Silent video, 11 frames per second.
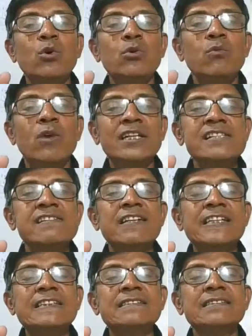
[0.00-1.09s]
code what
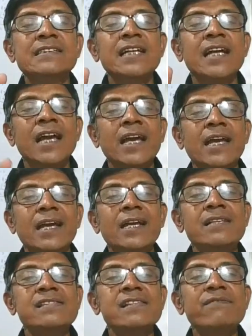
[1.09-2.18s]
is written,
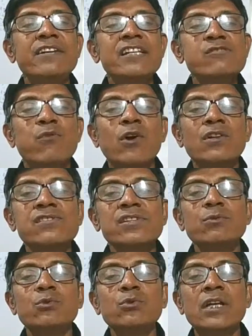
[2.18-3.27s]
else if it is
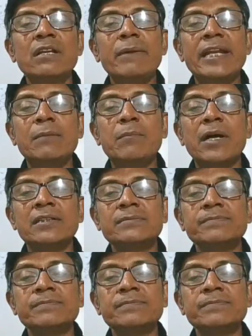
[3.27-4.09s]
false, you do the remaining part.